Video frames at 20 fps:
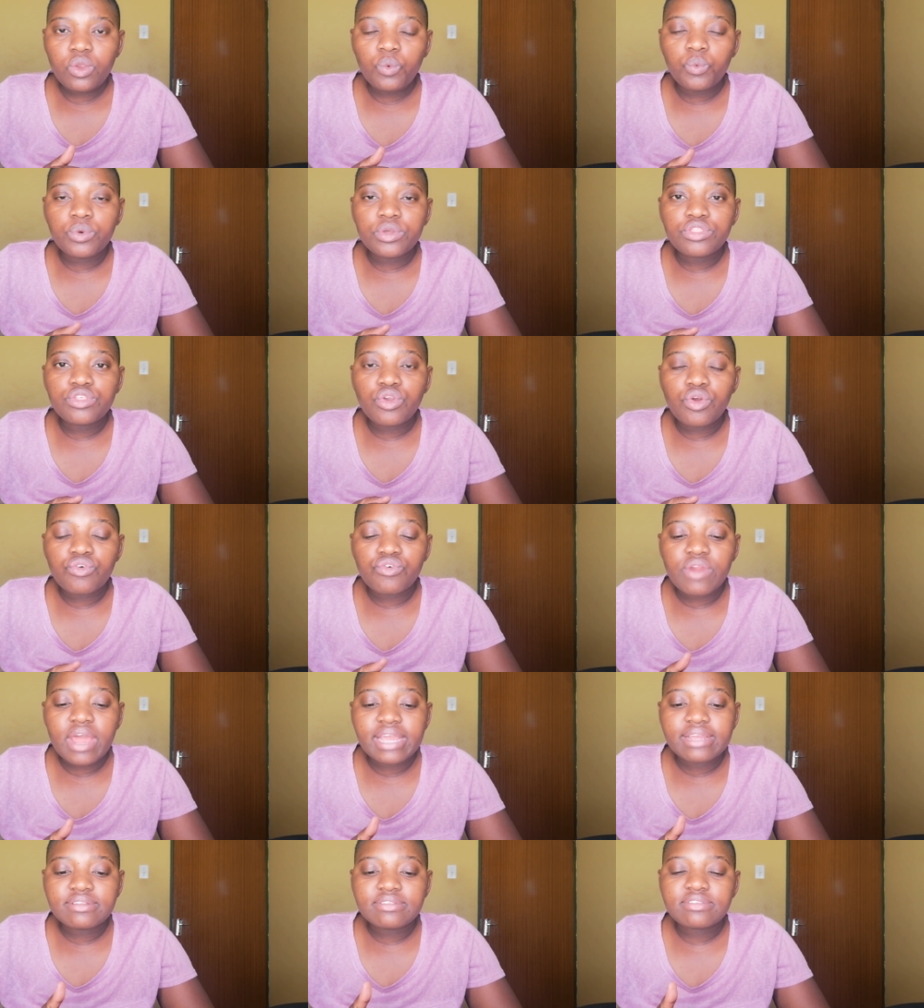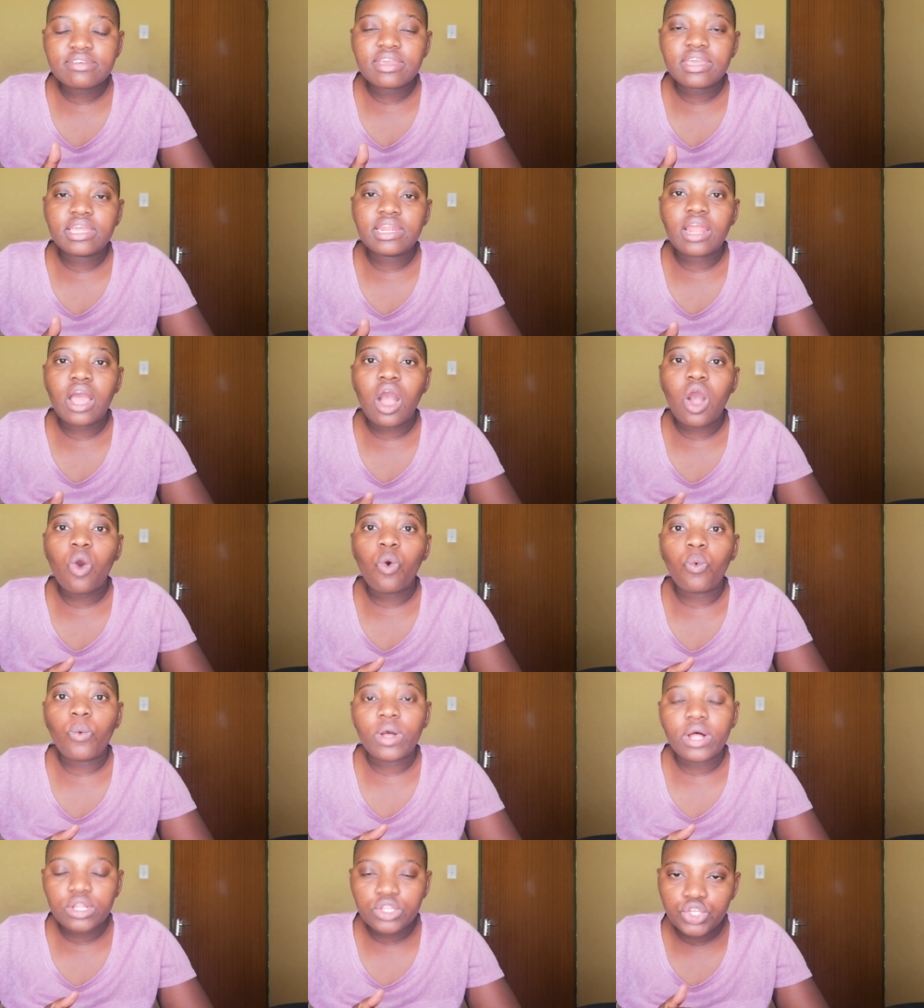with your writing and how
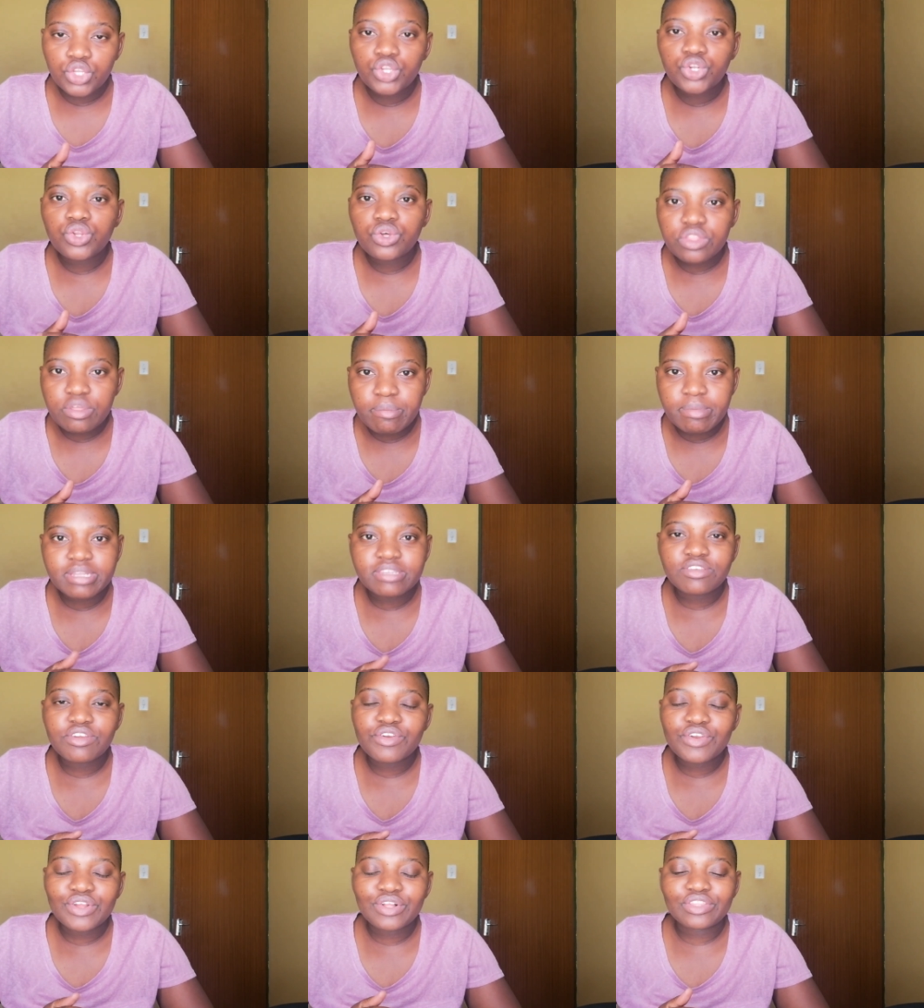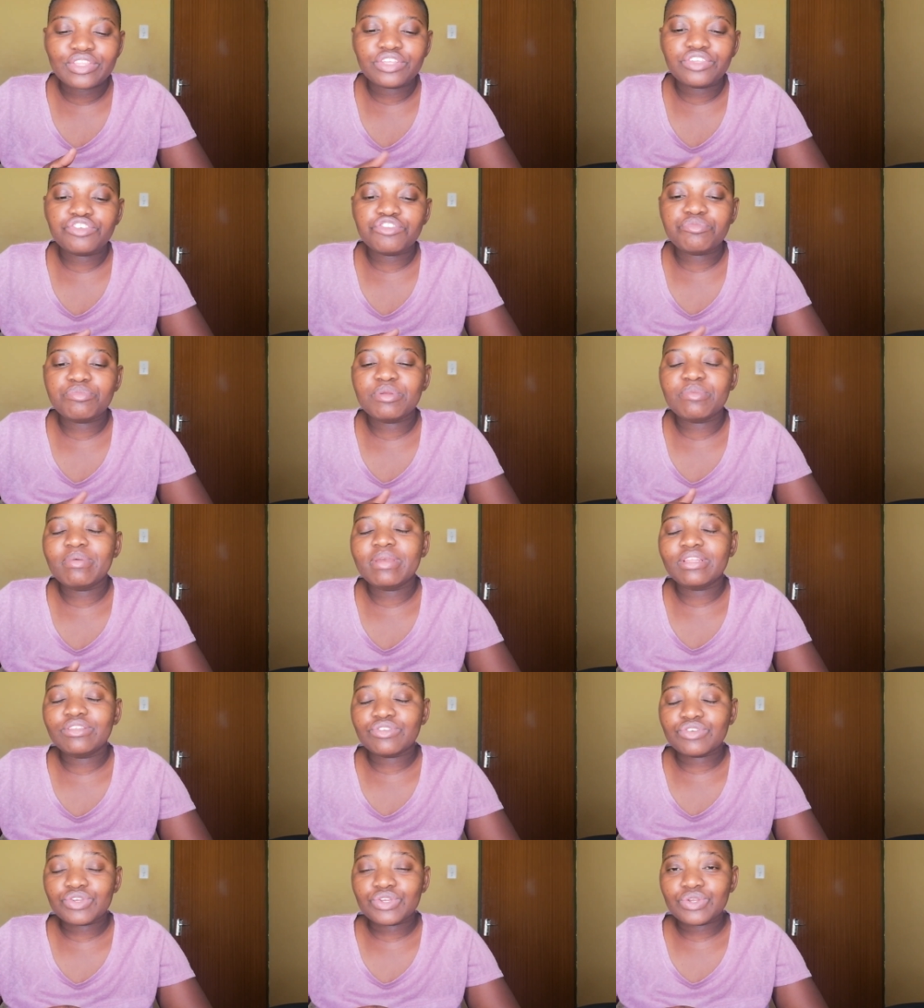well you know the material that you've prepared
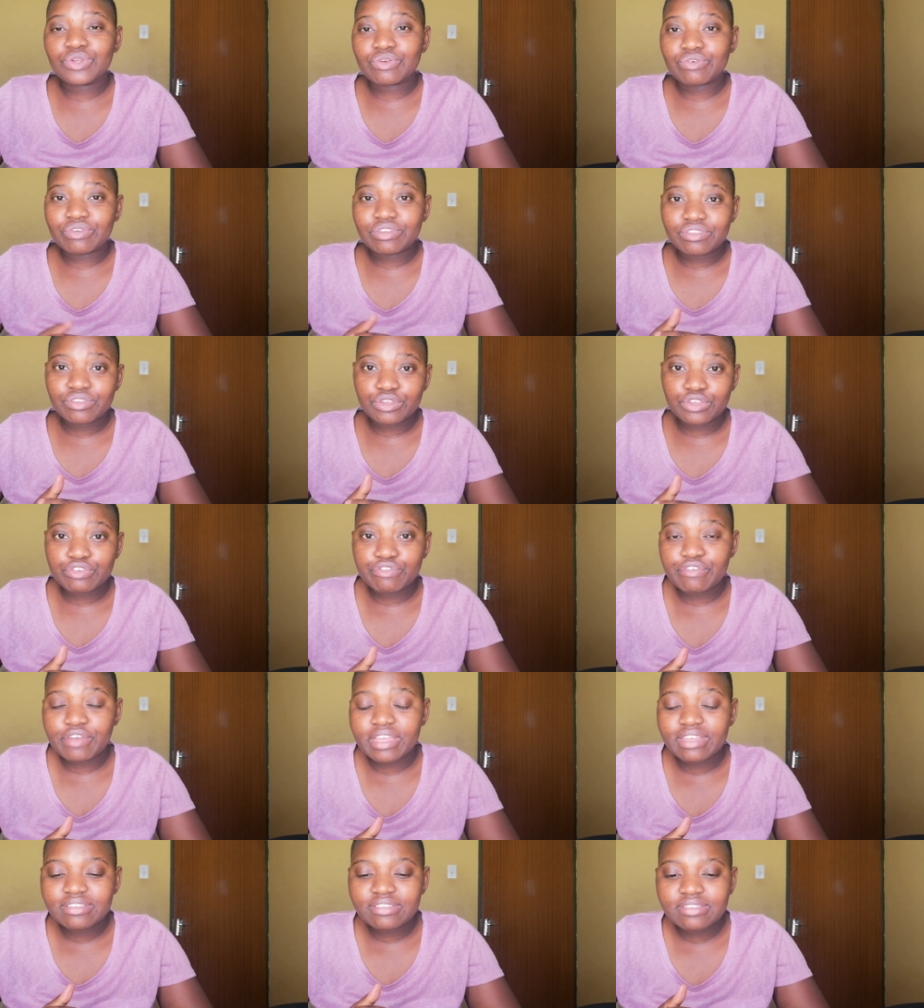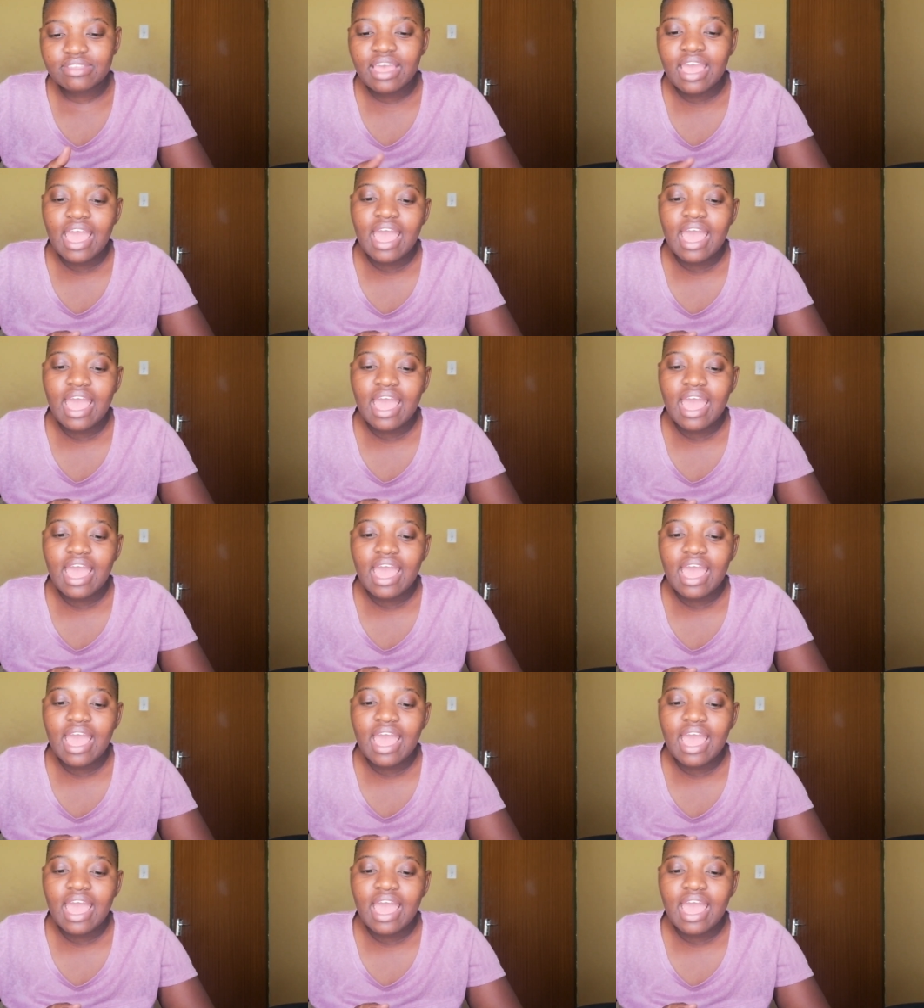during your research phase.